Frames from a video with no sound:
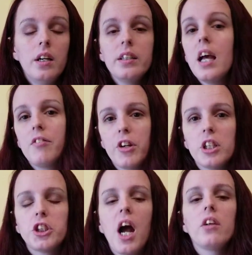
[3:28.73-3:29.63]
Now, if you're
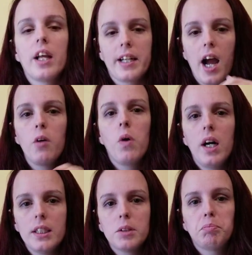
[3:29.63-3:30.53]
a child like I
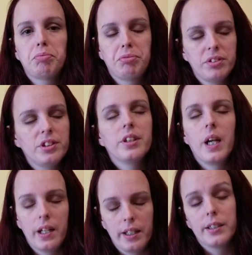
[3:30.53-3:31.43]
was, you're
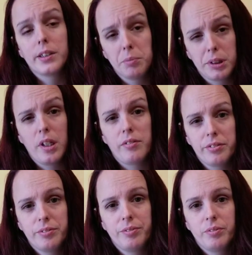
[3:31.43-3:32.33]
getting into some stuff.
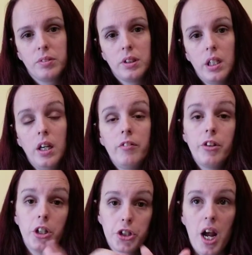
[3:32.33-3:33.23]
If
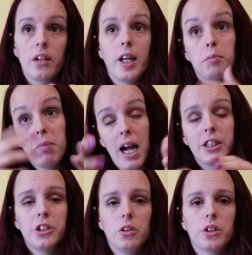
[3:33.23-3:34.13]
you're a child like my
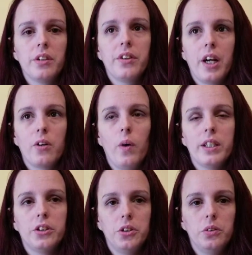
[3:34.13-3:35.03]
children, they're
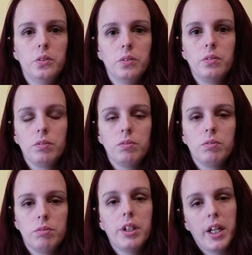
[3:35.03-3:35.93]
going to
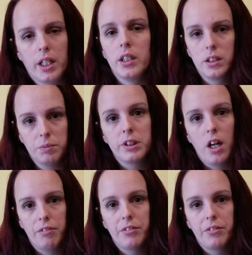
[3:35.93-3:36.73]
get into some stuff.